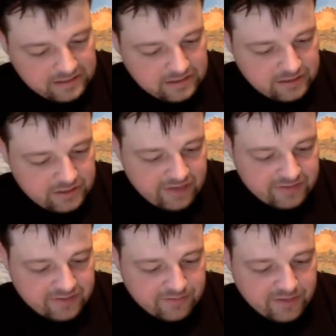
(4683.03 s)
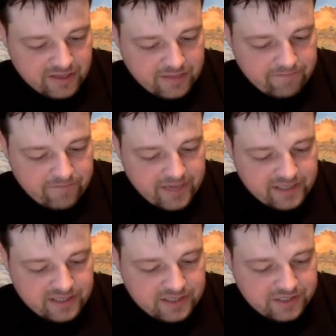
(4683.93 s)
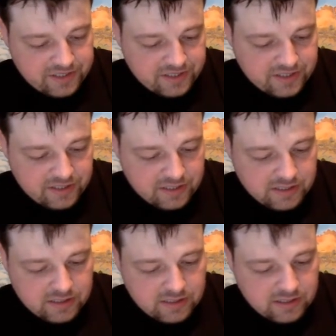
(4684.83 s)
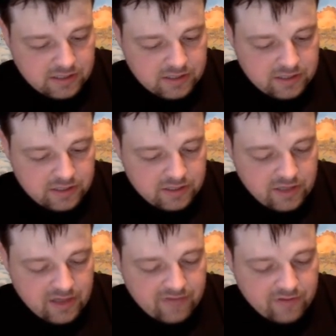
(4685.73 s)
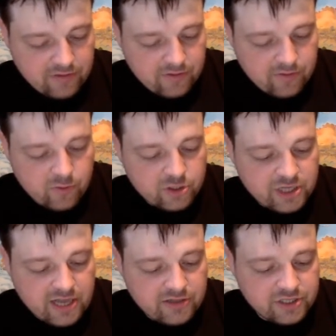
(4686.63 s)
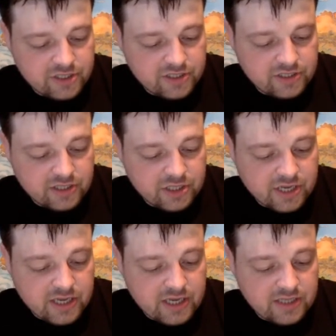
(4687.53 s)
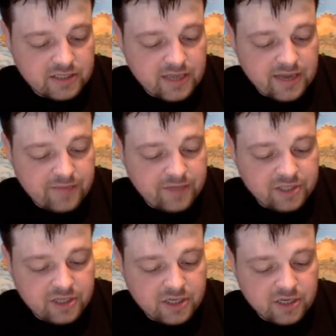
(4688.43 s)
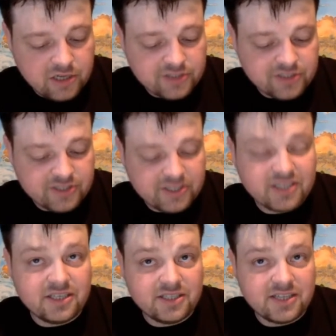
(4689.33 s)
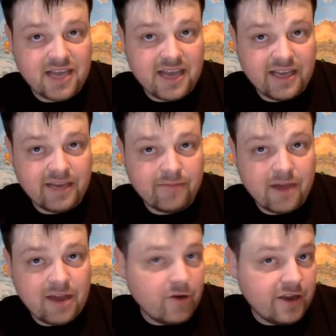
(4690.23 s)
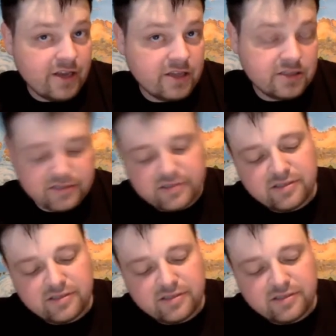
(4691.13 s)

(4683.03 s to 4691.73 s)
You have something that makes your life a little bit more challenging, such as amnesia, constant sickness, nagging, migraines,